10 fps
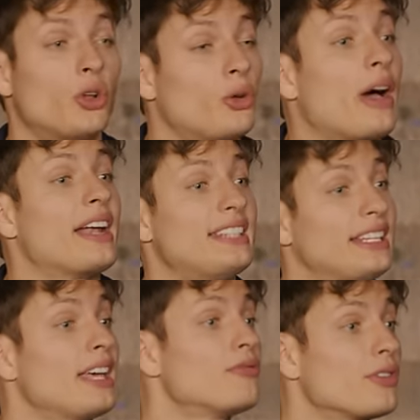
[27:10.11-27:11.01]
don't know how to take
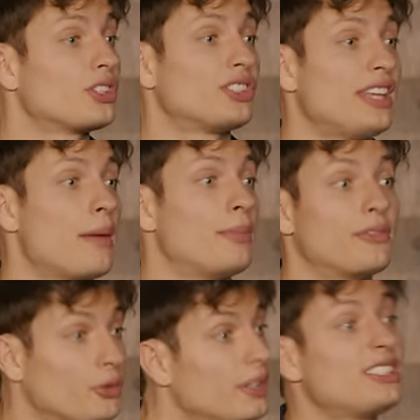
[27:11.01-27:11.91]
that first step. And
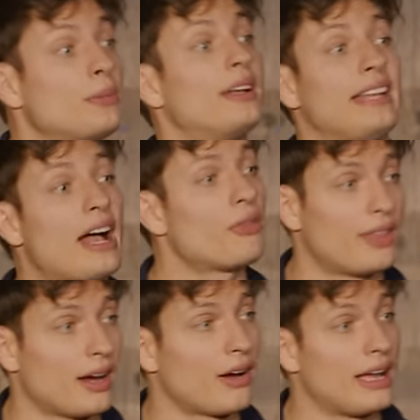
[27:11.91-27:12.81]
if there is anybody out
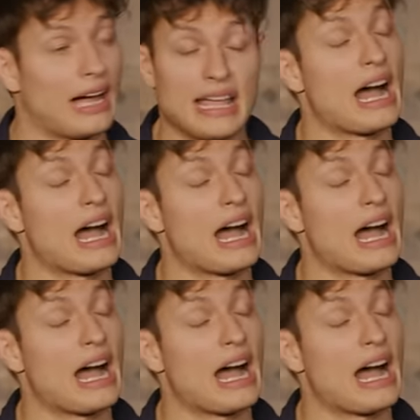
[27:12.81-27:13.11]
there, I